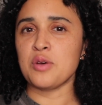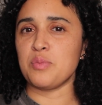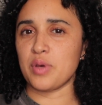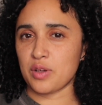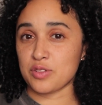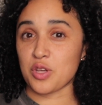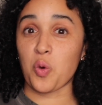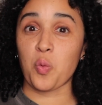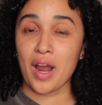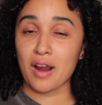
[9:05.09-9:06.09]
build
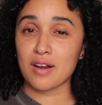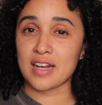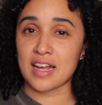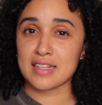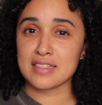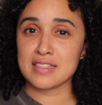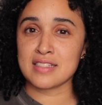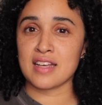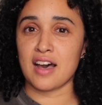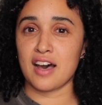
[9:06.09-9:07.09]

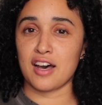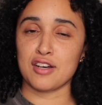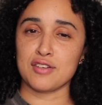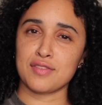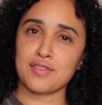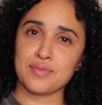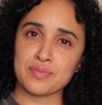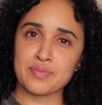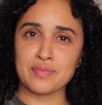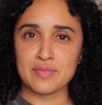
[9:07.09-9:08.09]
awareness of
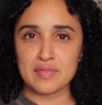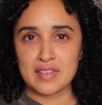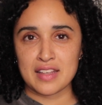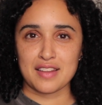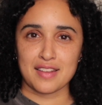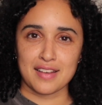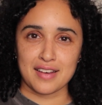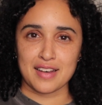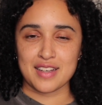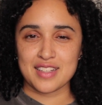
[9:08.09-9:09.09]

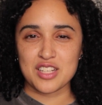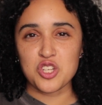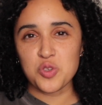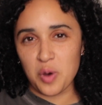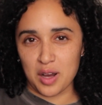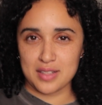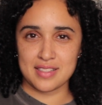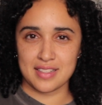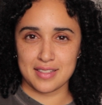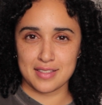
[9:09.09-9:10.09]
the
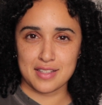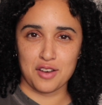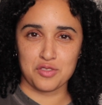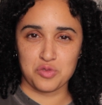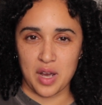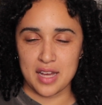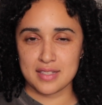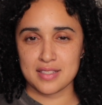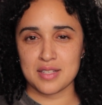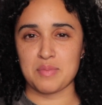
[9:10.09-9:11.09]
nuances of
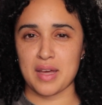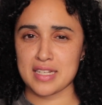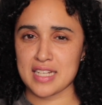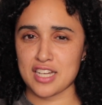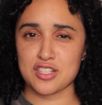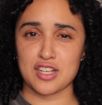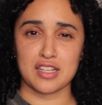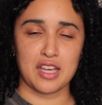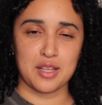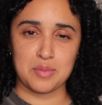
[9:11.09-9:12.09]
what meditation
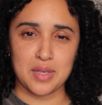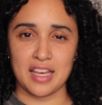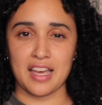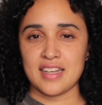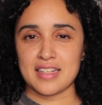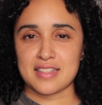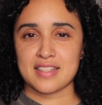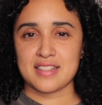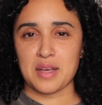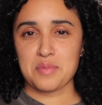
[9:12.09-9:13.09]
can be. It's
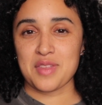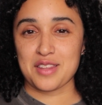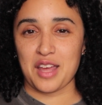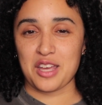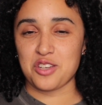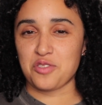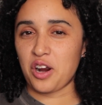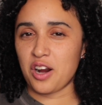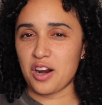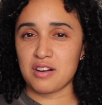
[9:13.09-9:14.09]
something that you've
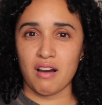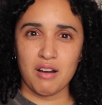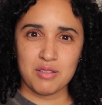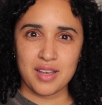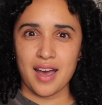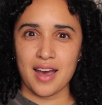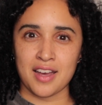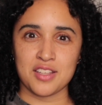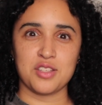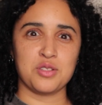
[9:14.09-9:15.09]
heard, oh yeah,
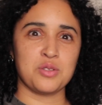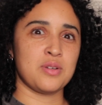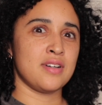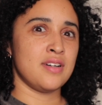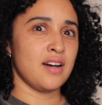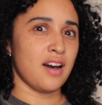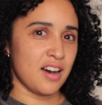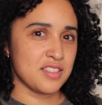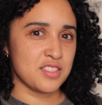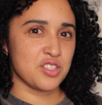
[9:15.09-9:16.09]
you
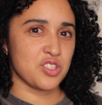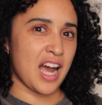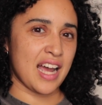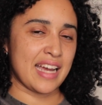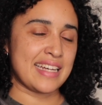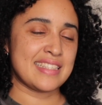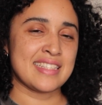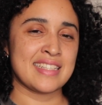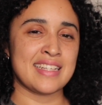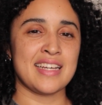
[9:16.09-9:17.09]
ought to try it,
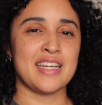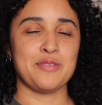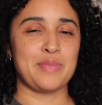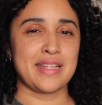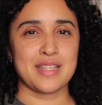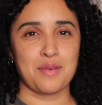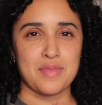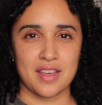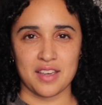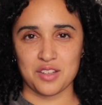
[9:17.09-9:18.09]
but
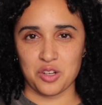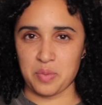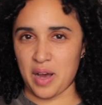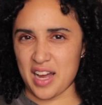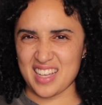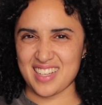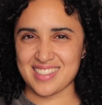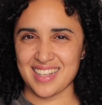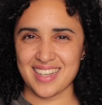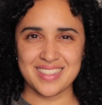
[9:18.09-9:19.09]
something in your body is
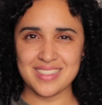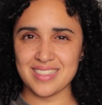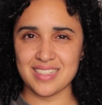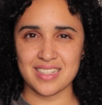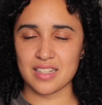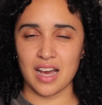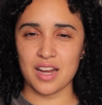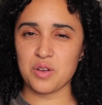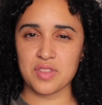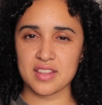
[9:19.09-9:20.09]
like, oh, I
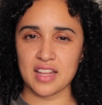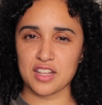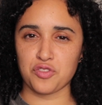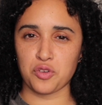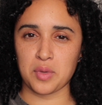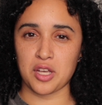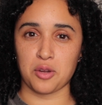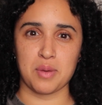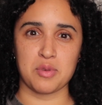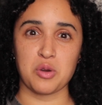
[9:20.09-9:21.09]
don't think that's for me, or
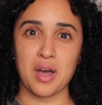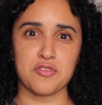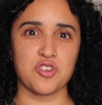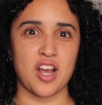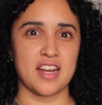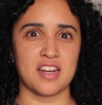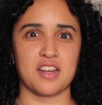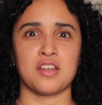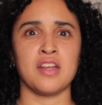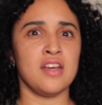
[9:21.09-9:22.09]
maybe you have tried it
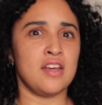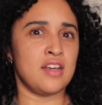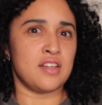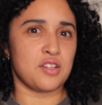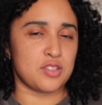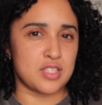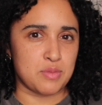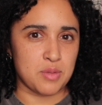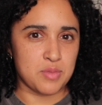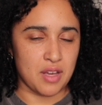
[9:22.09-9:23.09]
and your
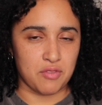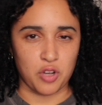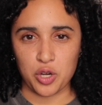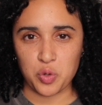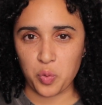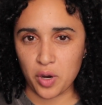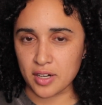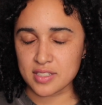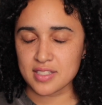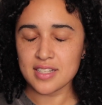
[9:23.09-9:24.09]
symptoms have gotten
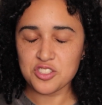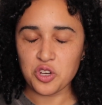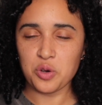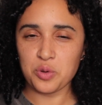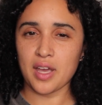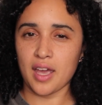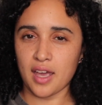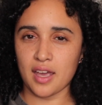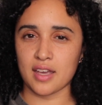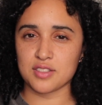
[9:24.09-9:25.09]
worse. It's
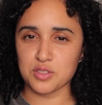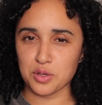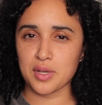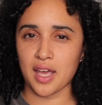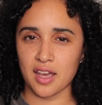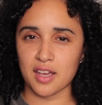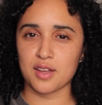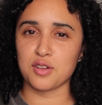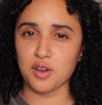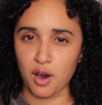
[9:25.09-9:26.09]
okay. It's okay
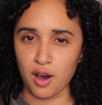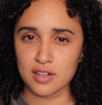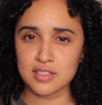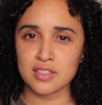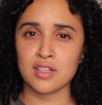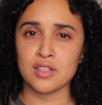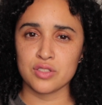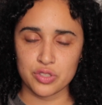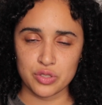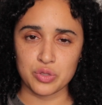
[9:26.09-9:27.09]
not
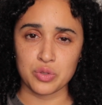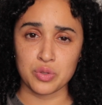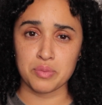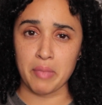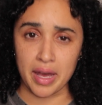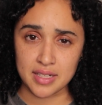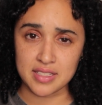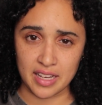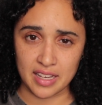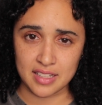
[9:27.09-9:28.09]
to
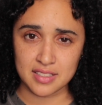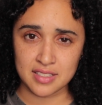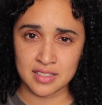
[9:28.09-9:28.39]
meditate,